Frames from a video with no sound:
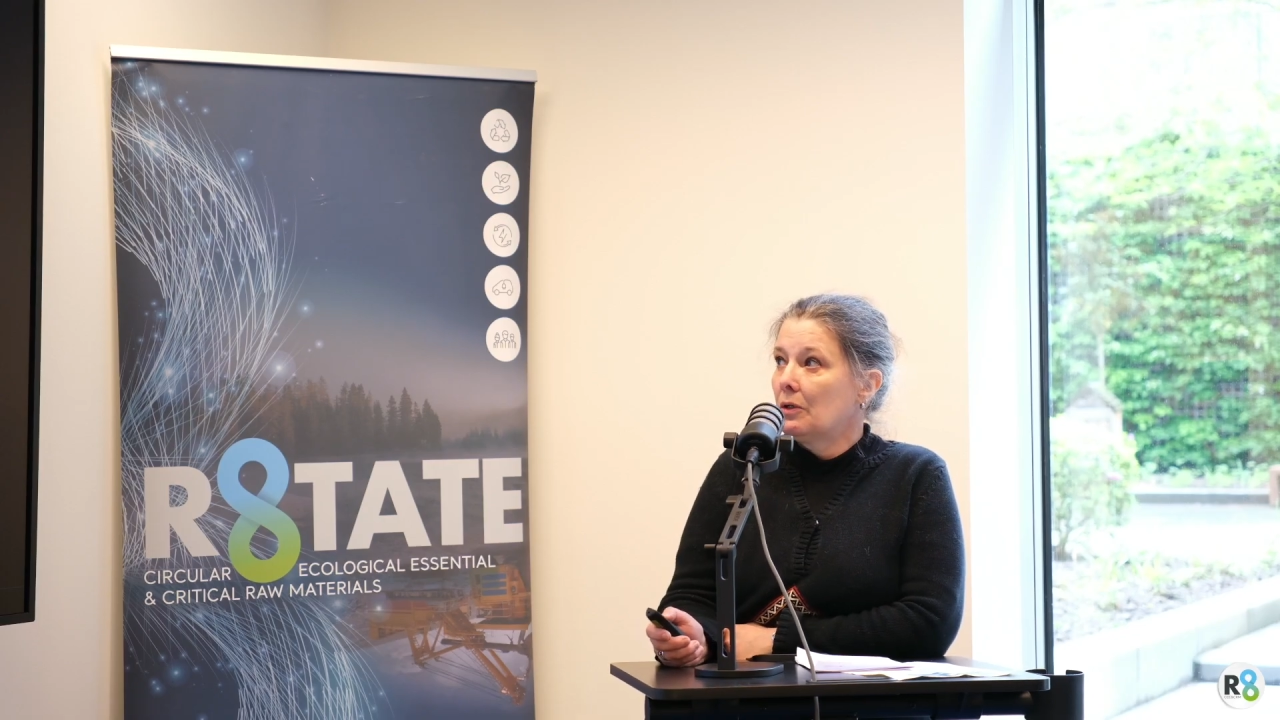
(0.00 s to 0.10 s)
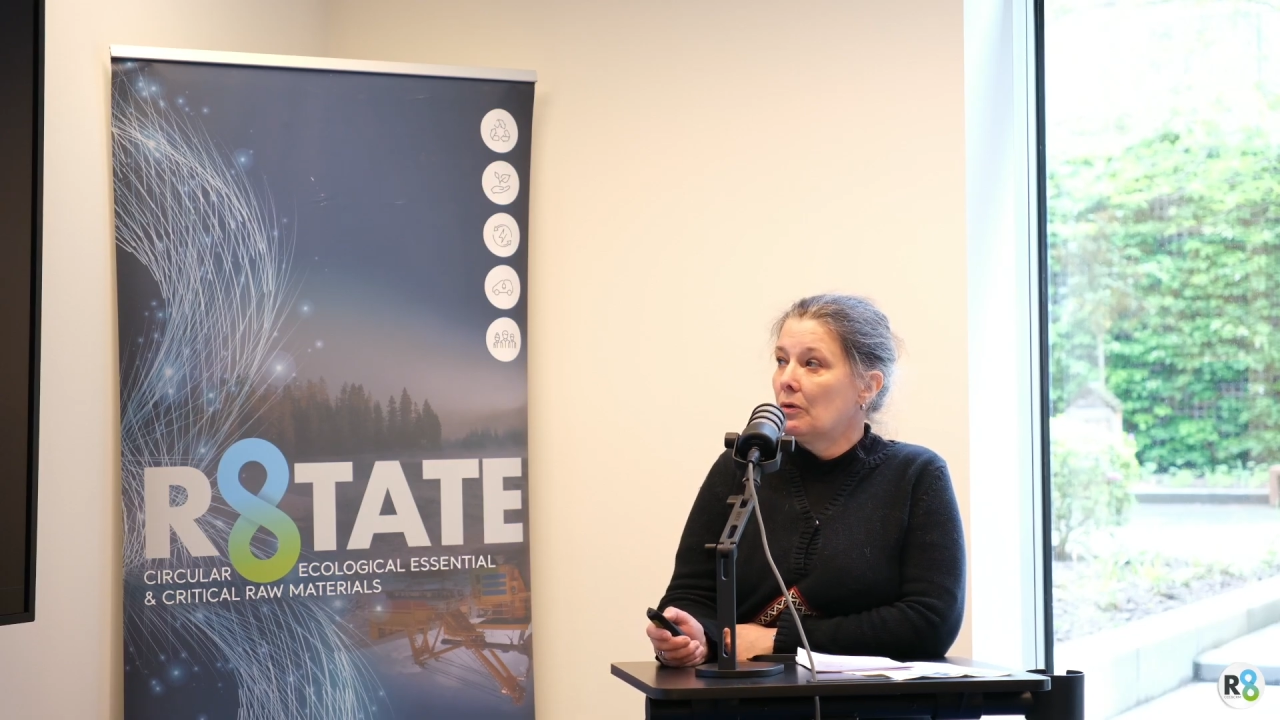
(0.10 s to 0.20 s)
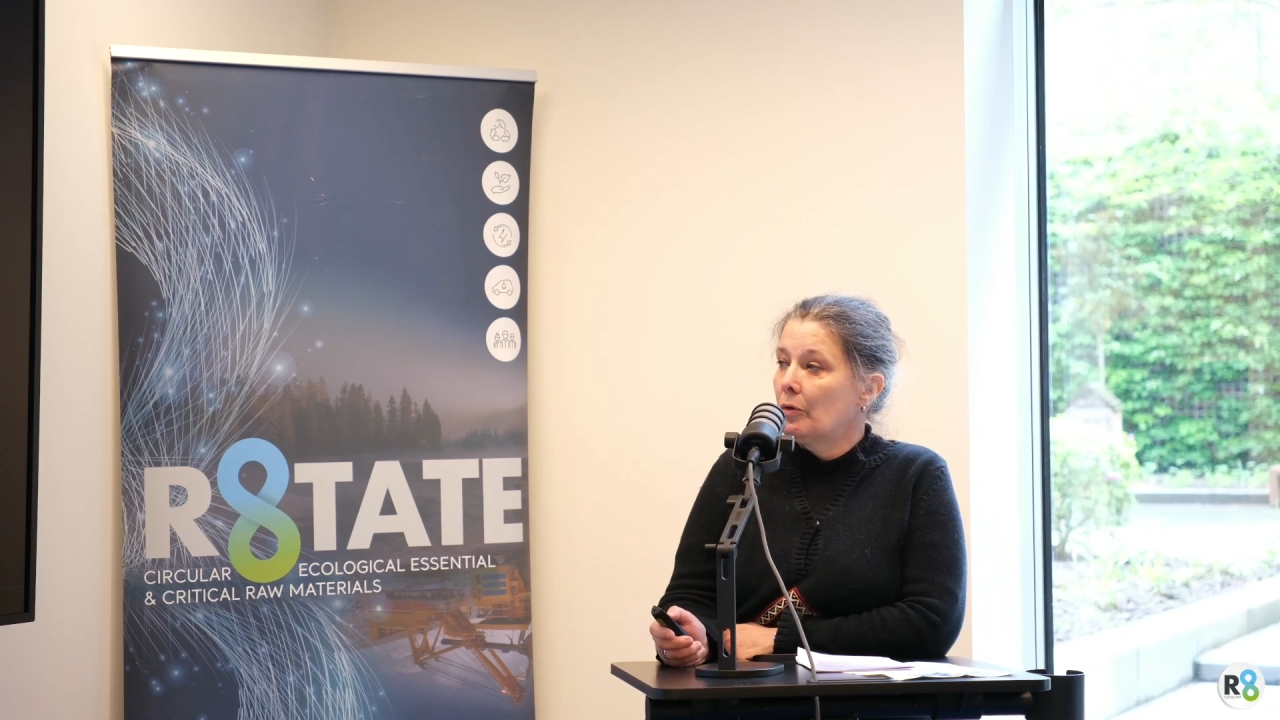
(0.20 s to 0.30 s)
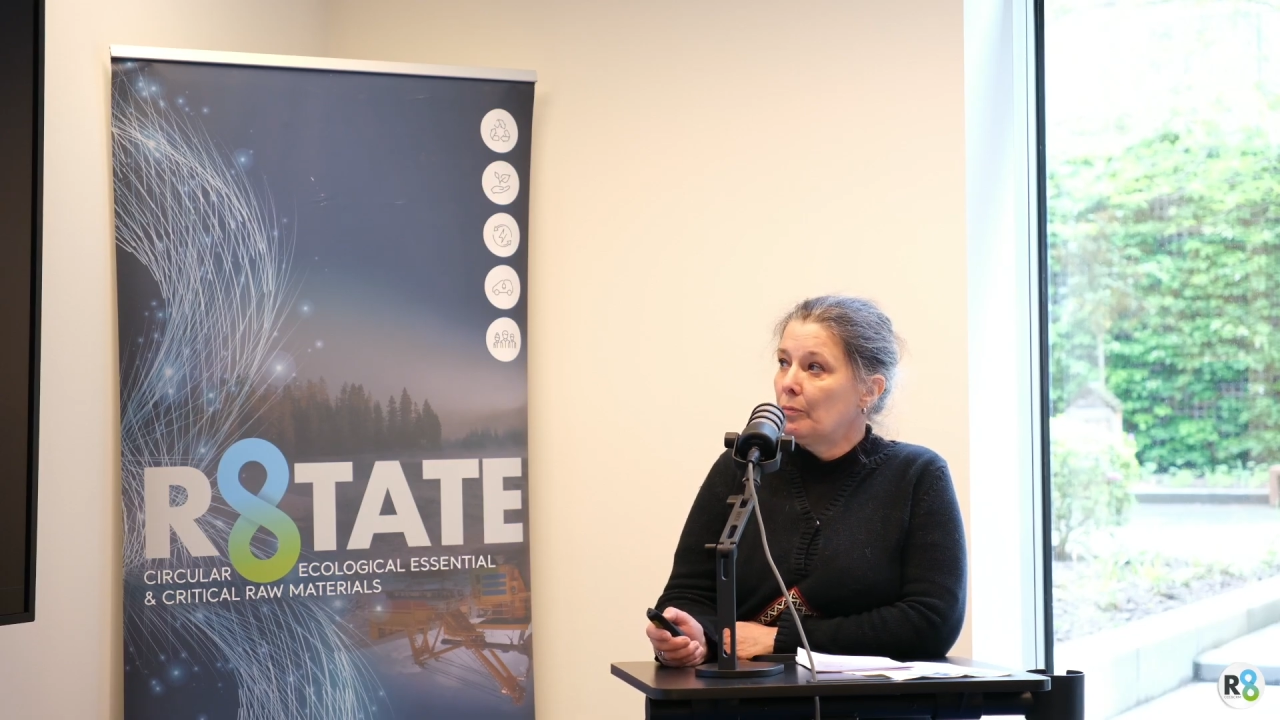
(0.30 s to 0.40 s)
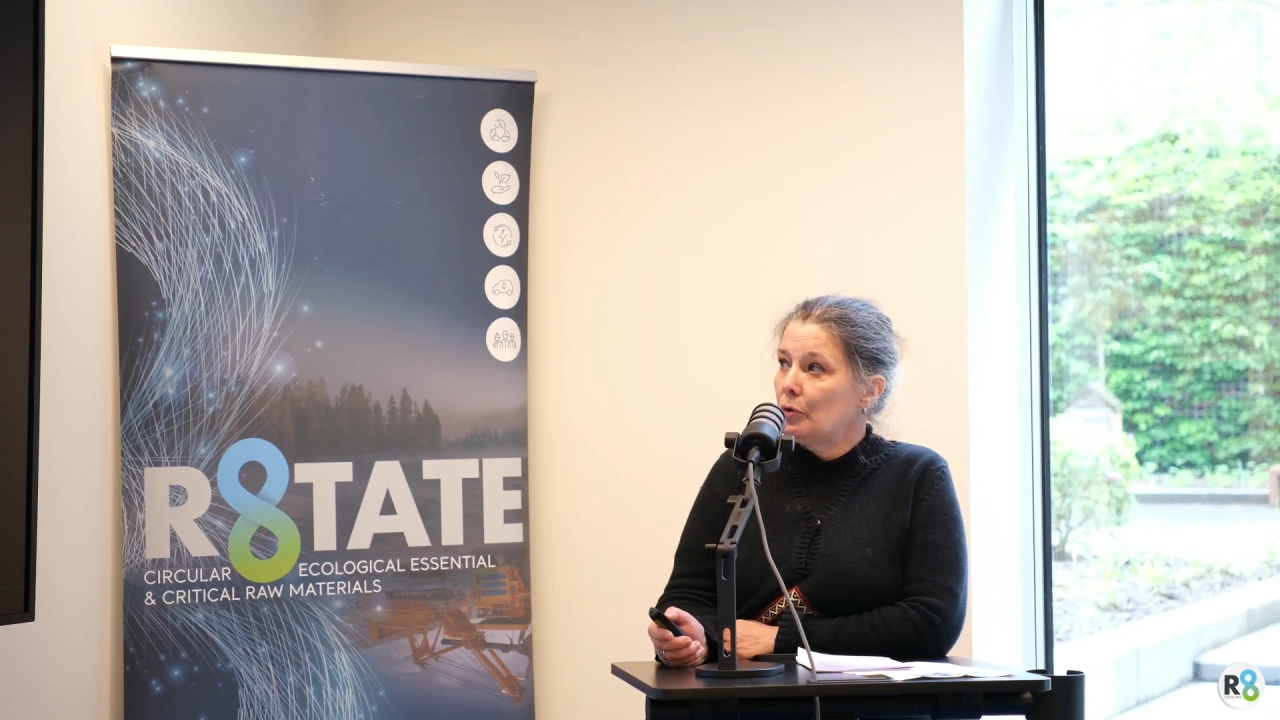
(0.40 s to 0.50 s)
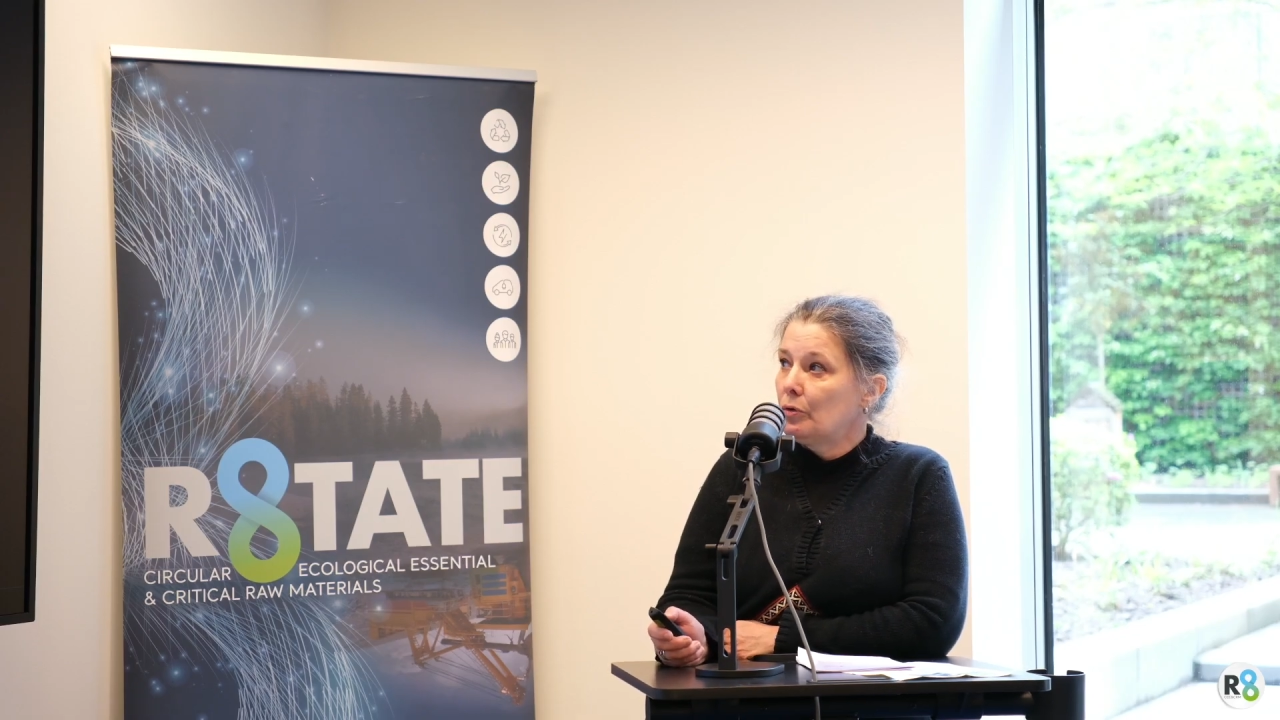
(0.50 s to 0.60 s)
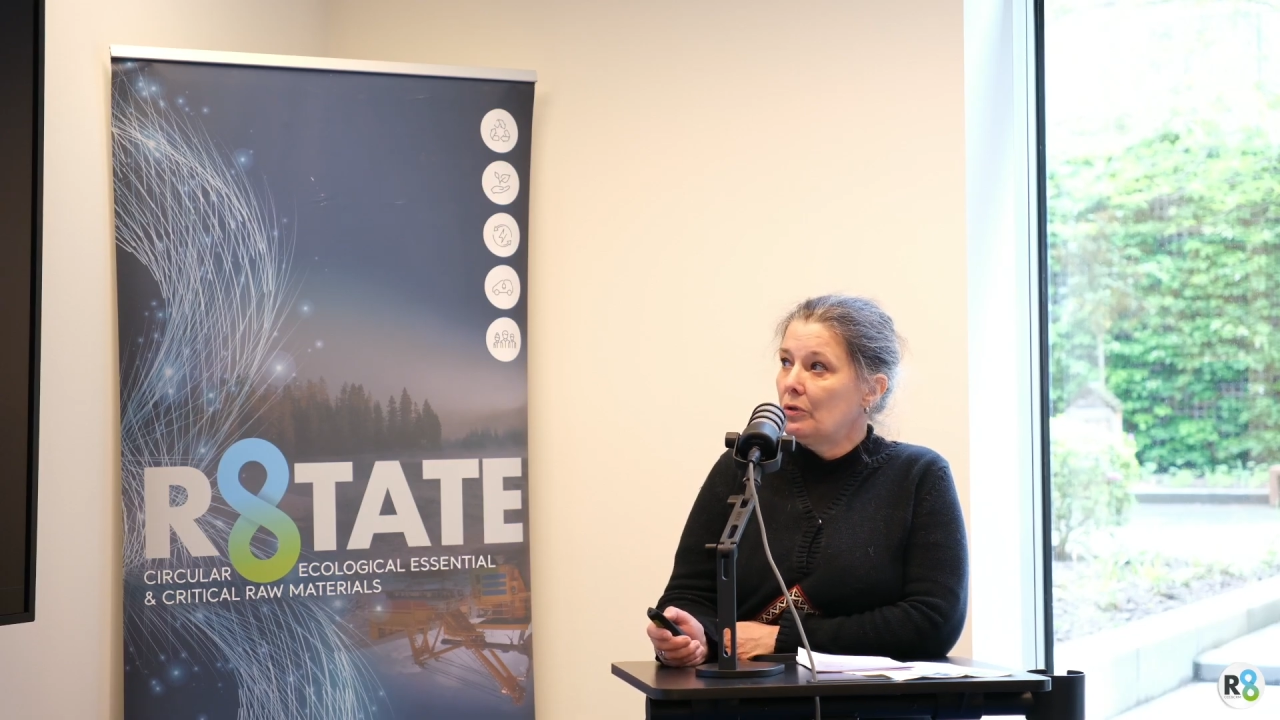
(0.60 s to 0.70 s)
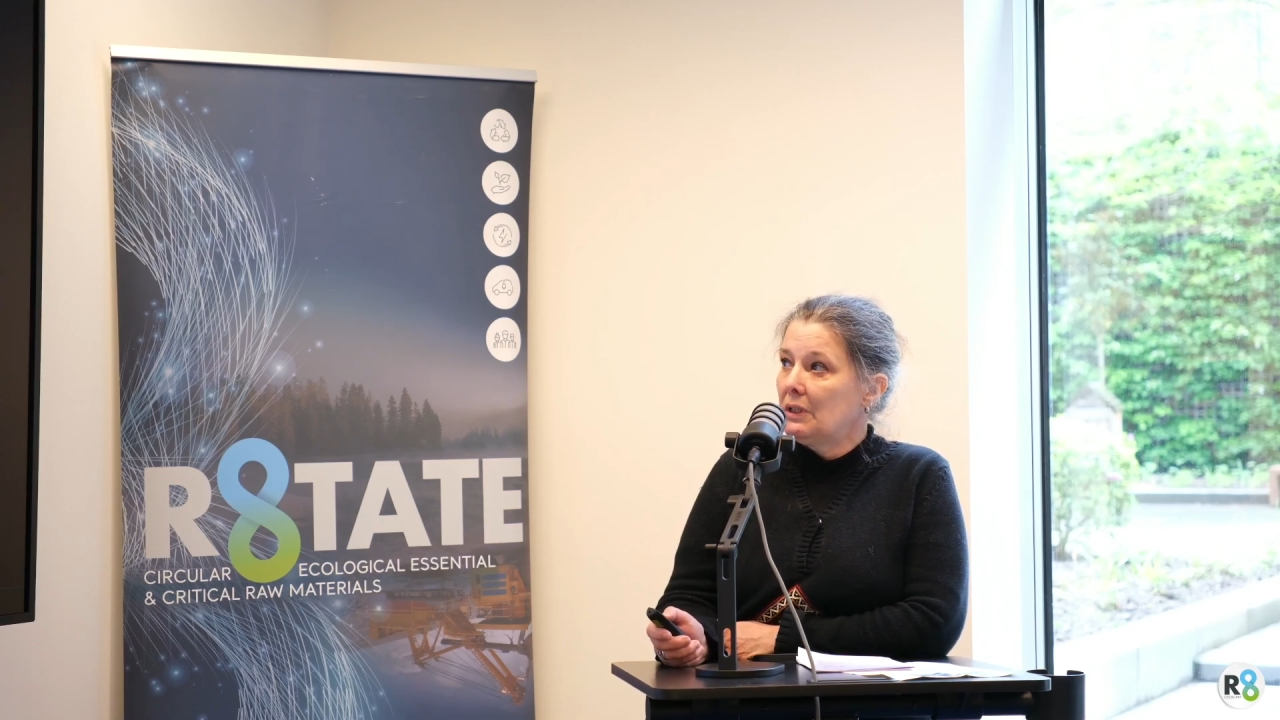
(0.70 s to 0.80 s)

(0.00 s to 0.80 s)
module